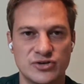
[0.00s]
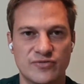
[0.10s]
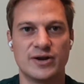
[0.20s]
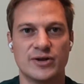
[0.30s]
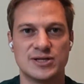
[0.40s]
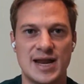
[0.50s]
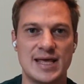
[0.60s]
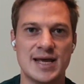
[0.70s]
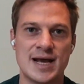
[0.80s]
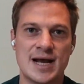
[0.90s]
You should find us on
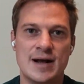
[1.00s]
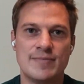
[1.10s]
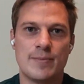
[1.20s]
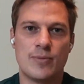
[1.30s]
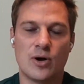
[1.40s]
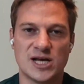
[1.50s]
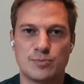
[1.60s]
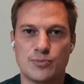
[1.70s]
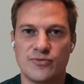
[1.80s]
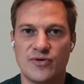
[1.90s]
any
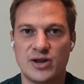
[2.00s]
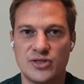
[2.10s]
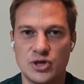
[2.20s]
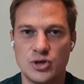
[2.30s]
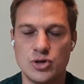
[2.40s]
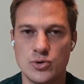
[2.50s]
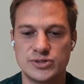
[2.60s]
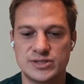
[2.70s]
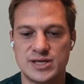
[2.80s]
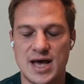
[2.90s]
podcast provider that you use,